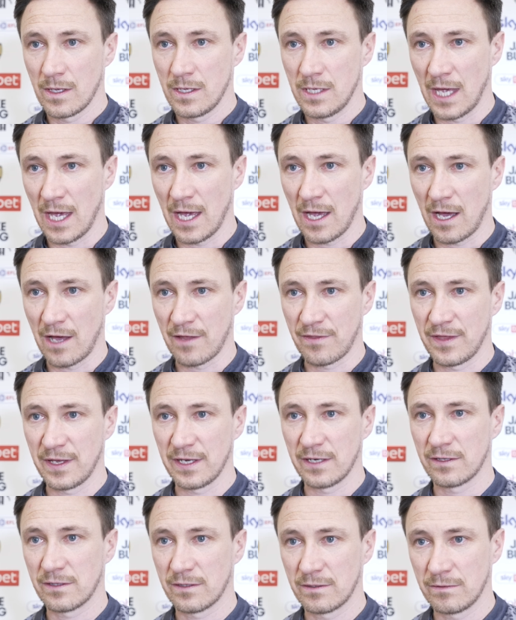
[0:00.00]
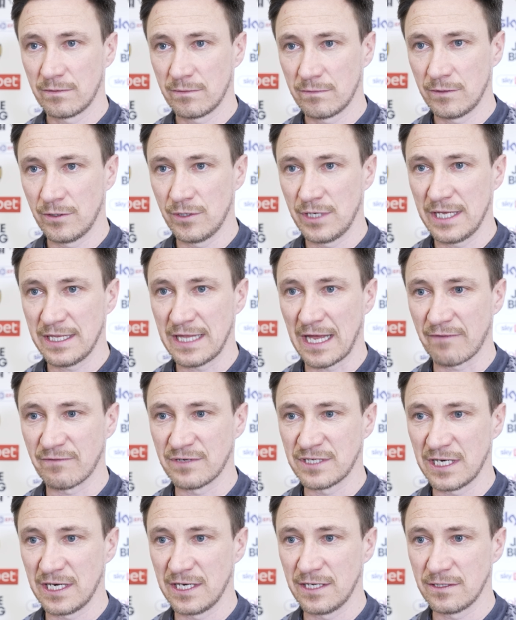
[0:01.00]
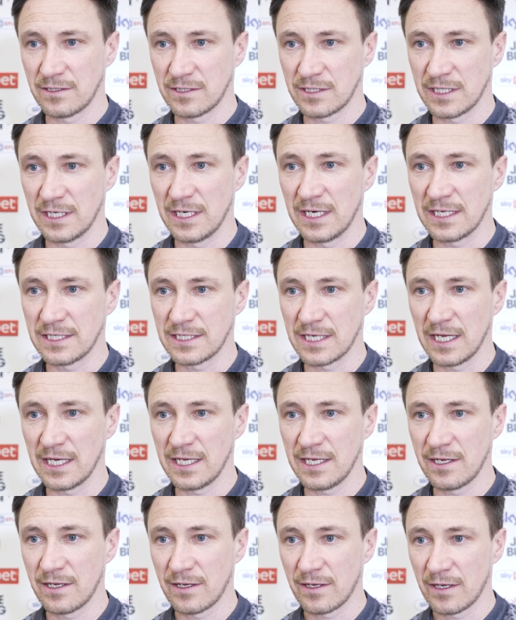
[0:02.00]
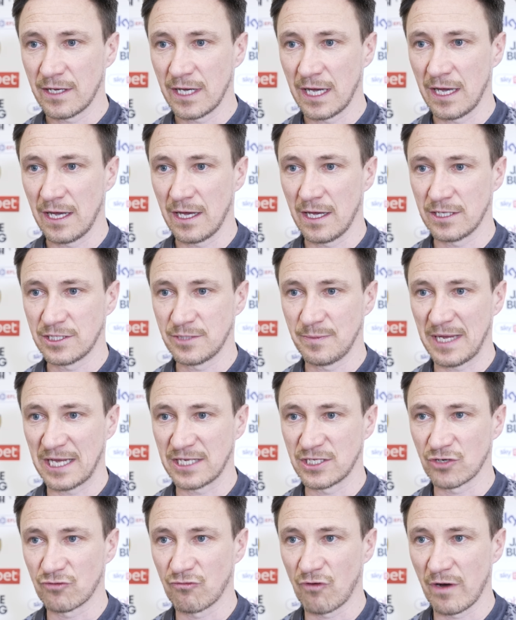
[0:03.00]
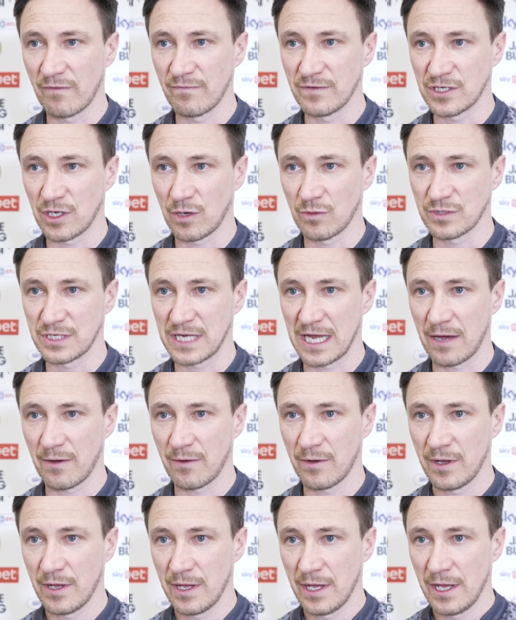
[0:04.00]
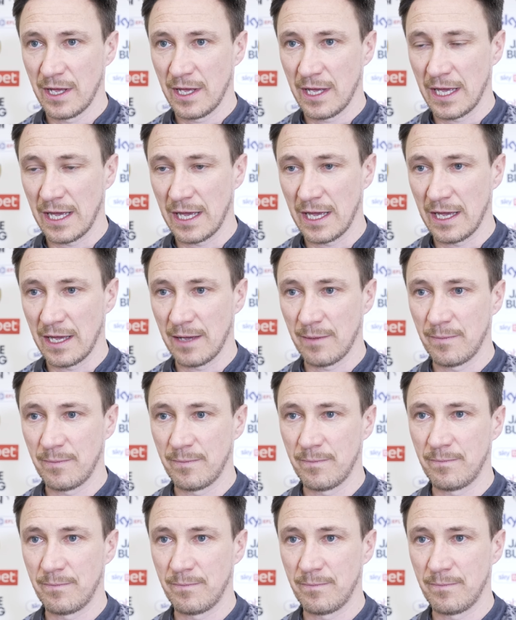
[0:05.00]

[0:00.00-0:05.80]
Yeah, I think you need that resilience in this league to be able to grind results out. But